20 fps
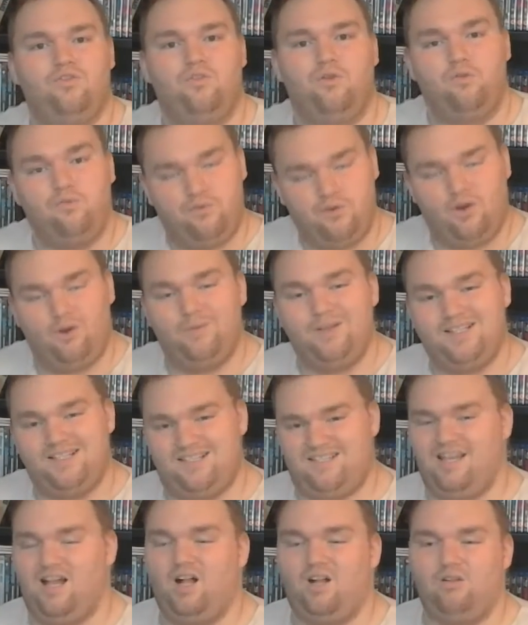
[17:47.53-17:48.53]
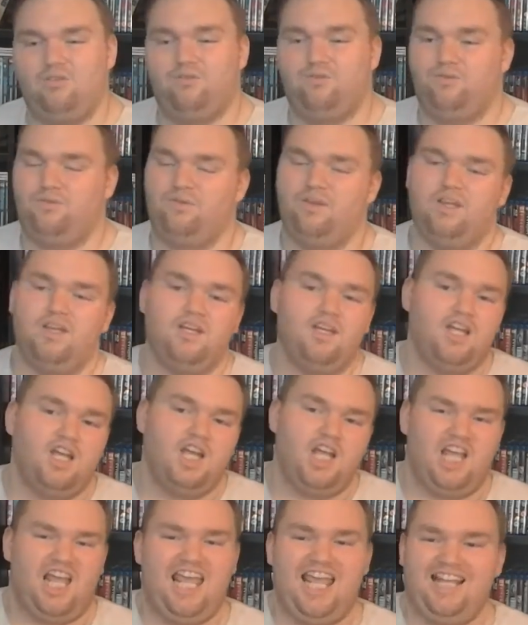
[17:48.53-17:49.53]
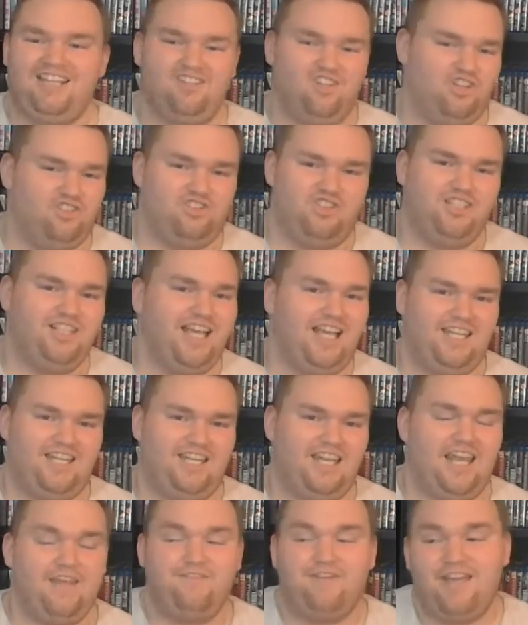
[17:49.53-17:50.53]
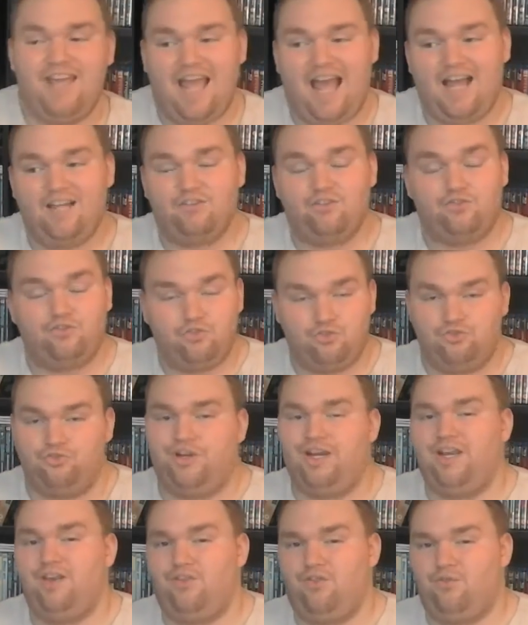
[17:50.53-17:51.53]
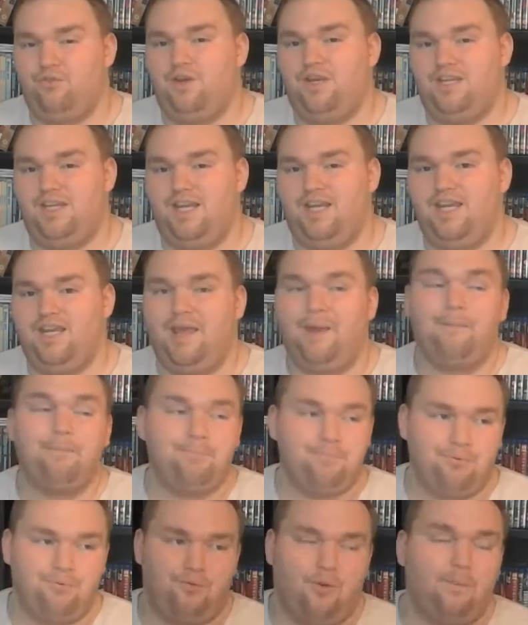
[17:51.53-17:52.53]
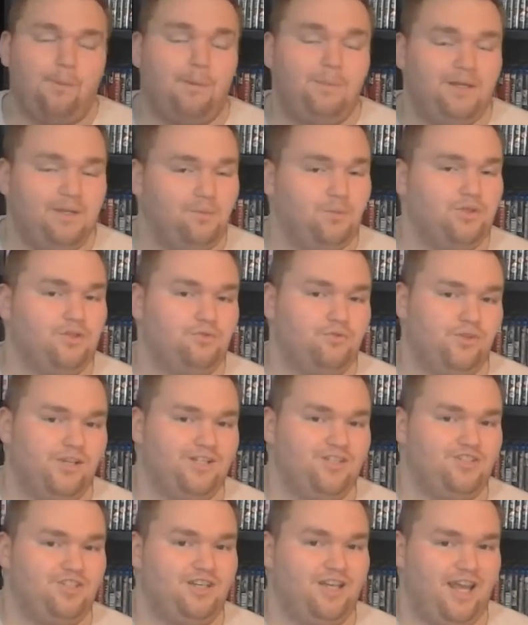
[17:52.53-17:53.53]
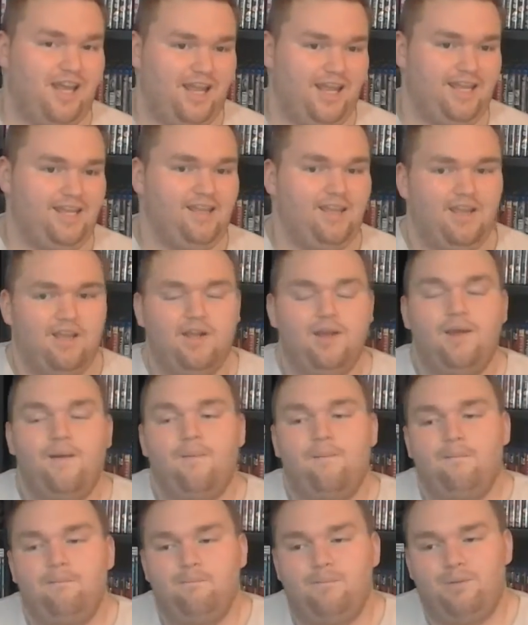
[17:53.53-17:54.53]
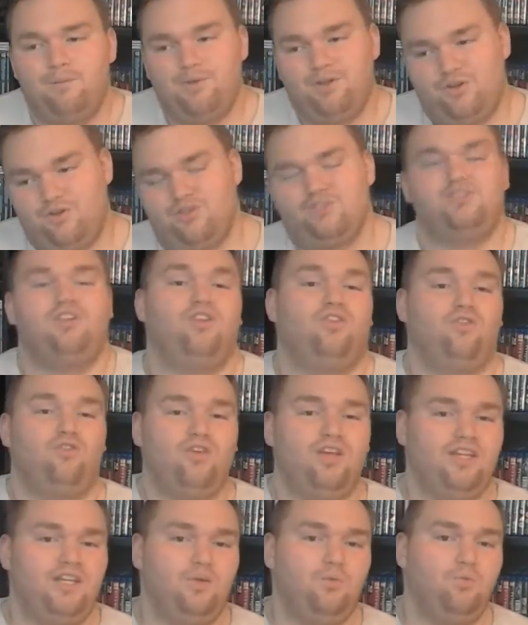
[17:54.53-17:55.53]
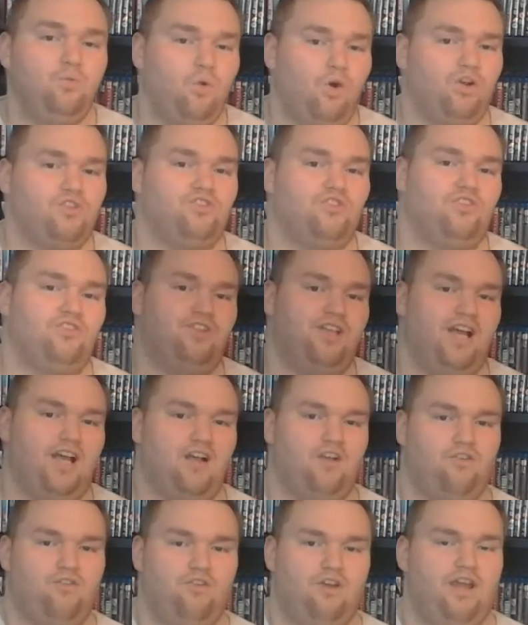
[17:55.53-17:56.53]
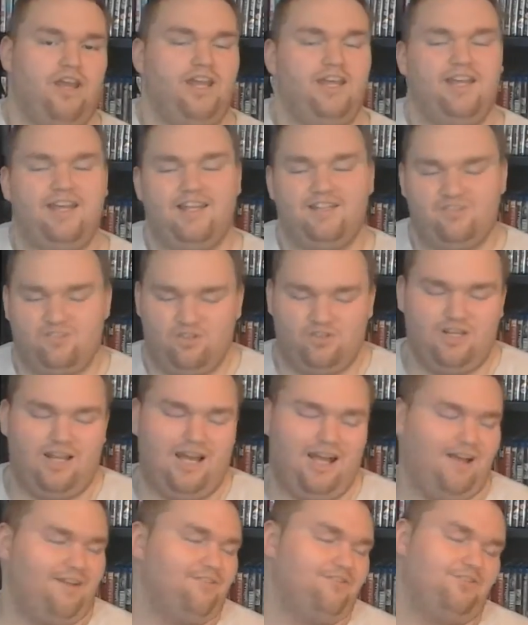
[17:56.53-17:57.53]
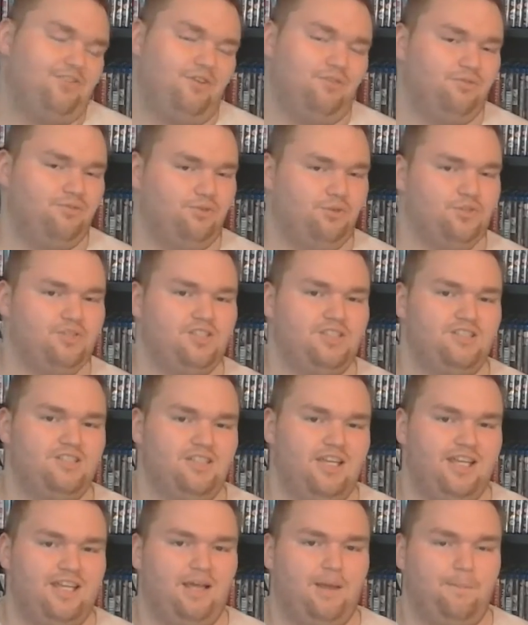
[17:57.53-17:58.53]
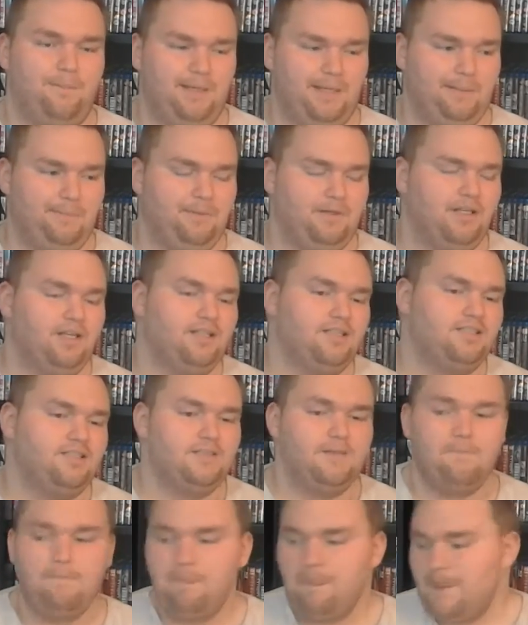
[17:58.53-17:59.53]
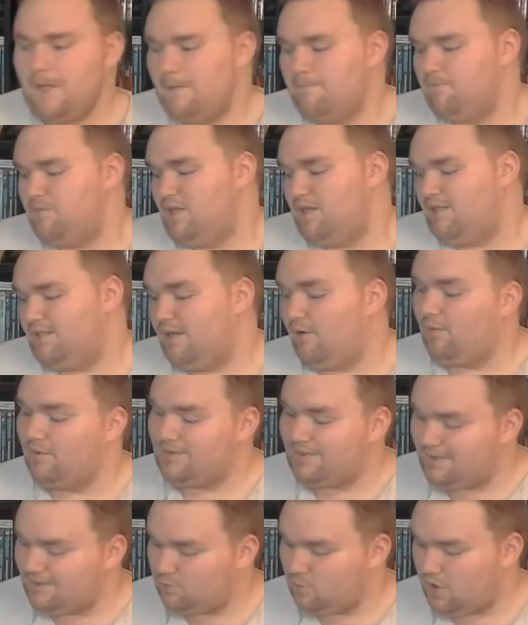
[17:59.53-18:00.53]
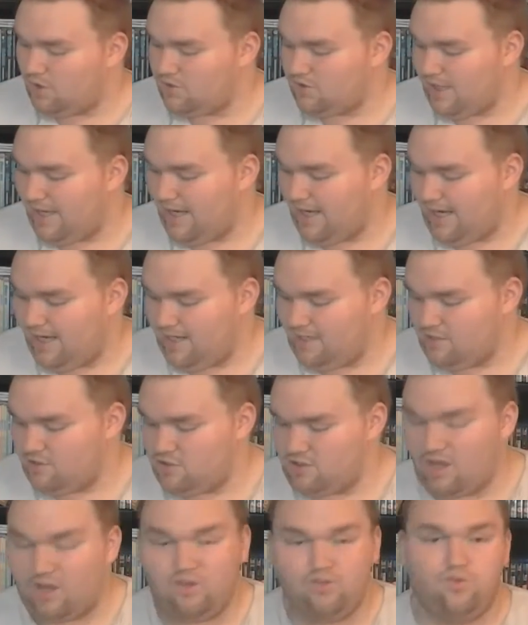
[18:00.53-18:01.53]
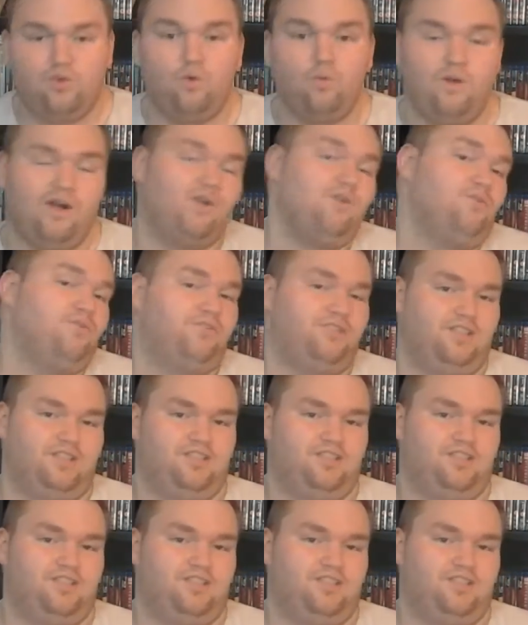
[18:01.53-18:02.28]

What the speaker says: the film itself. It doesn't get an... If it had great 3D, it probably would have reached an A. But because the 3D wasn't that great, it's going to have to unfortunately stay at a B plus. Now, this was a shelf or wealth